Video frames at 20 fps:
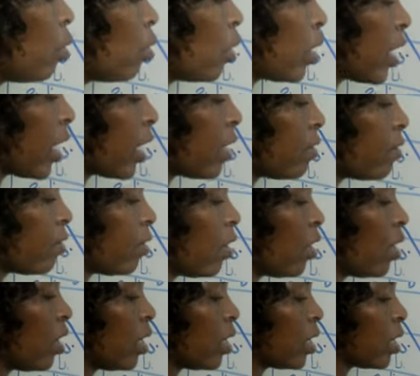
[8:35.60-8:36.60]
looking
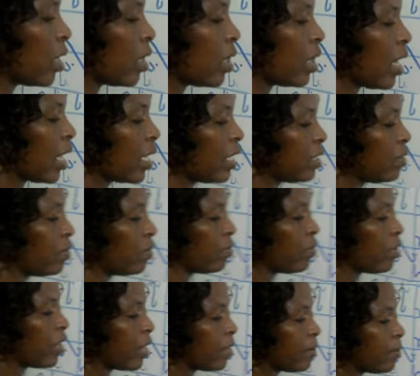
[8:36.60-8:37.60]
for that
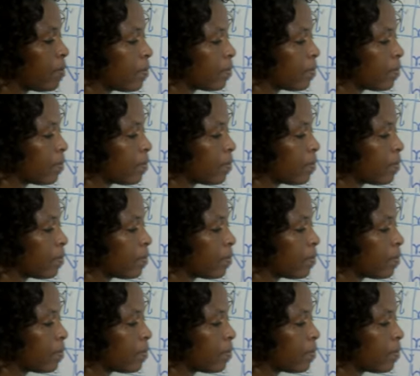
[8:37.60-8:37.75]
V.